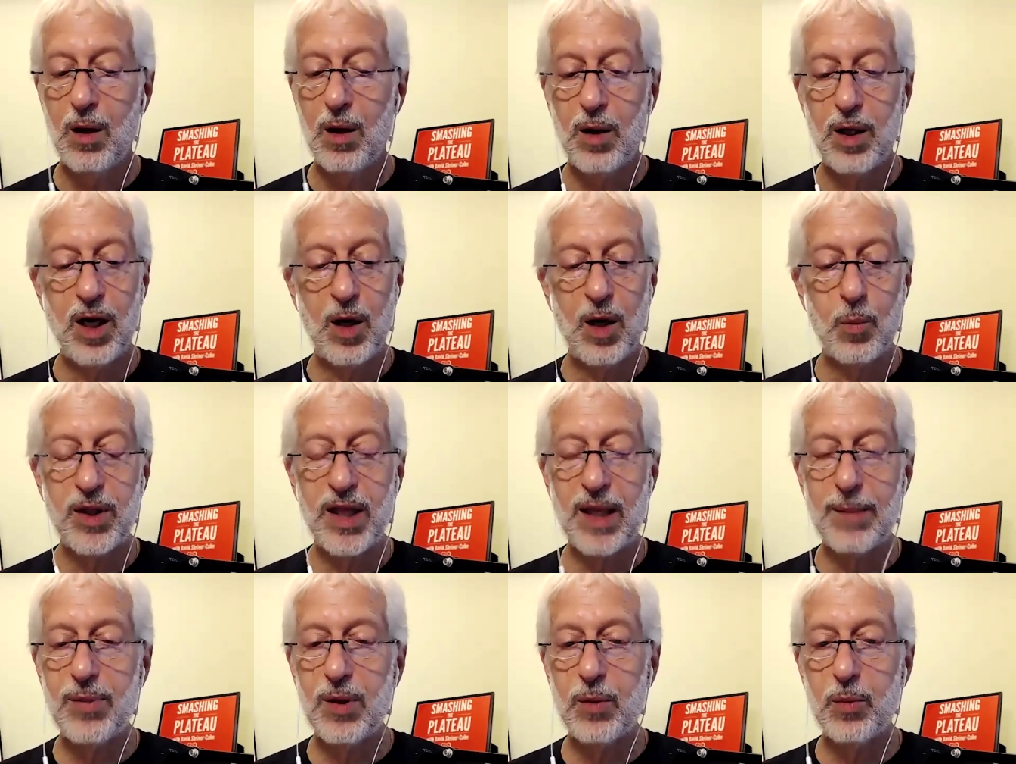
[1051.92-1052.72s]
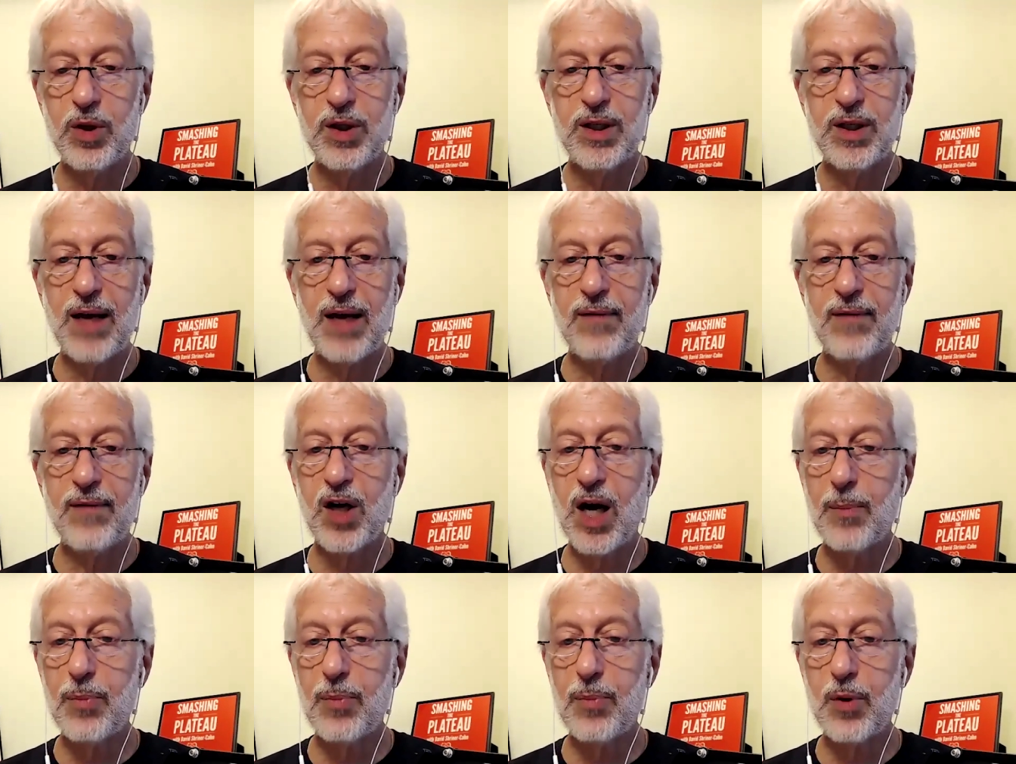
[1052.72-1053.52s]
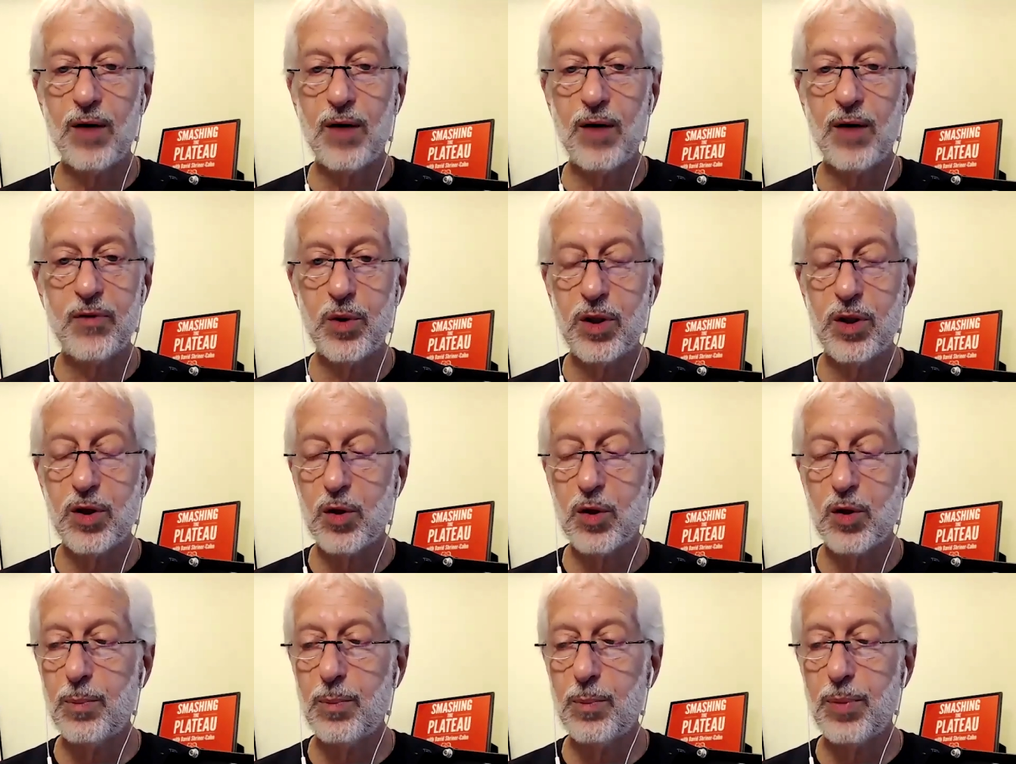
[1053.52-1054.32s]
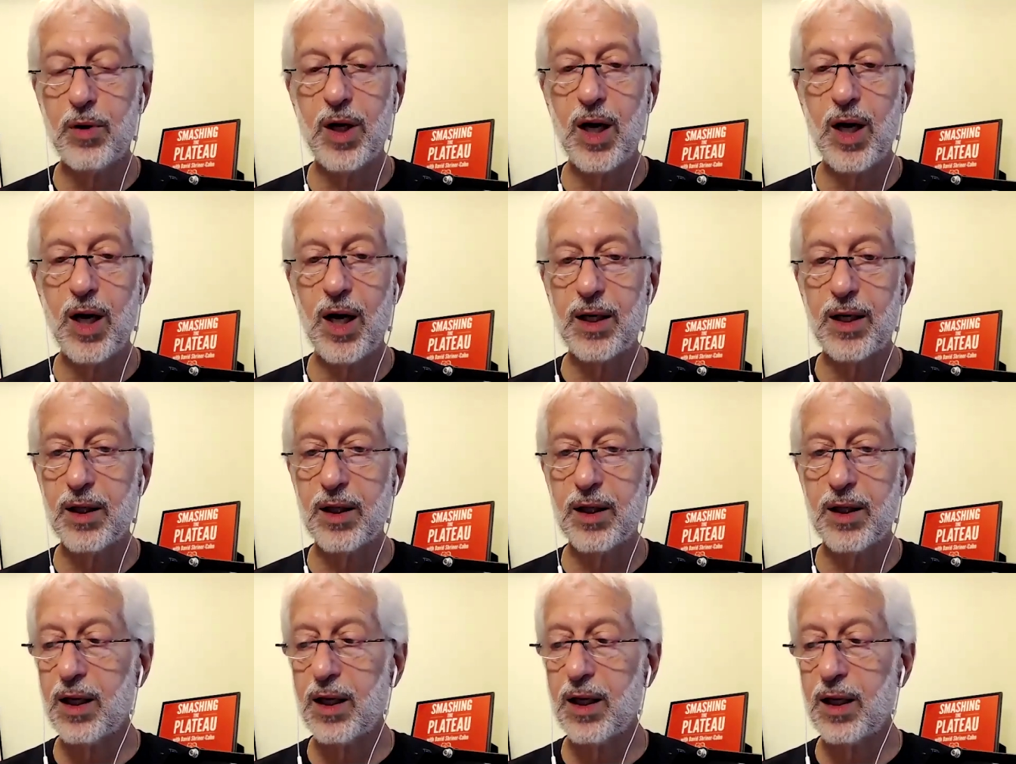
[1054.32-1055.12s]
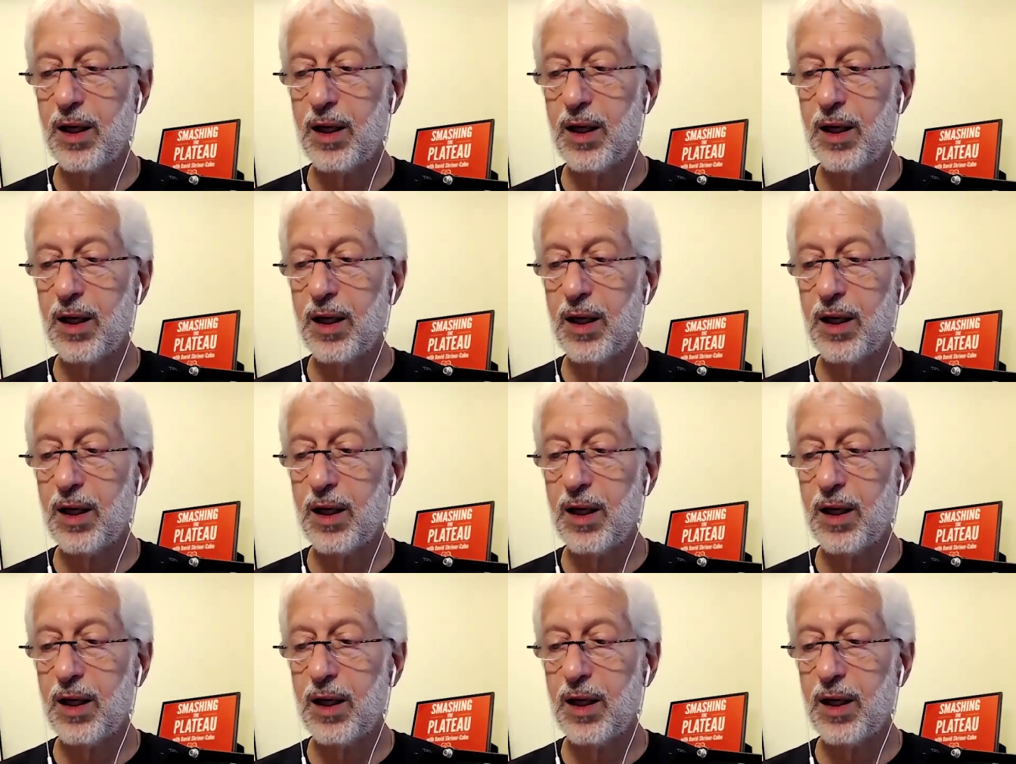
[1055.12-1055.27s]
you know, would they be willing to have a cup of coffee with you periodically?